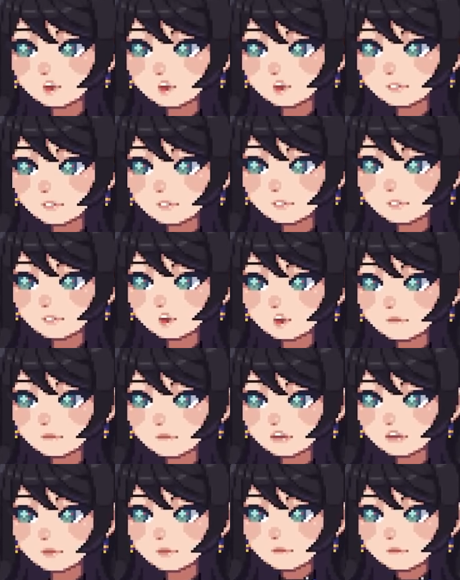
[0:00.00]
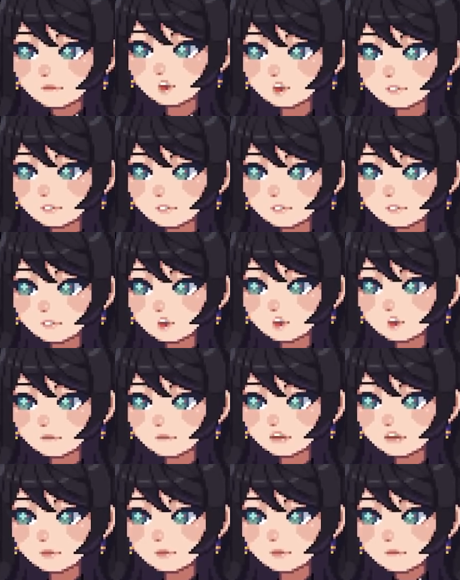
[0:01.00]
And then lastly with Gallagher, we are
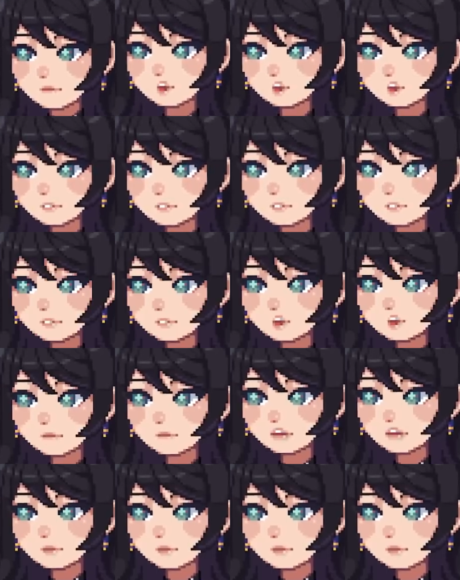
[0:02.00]
just going to basic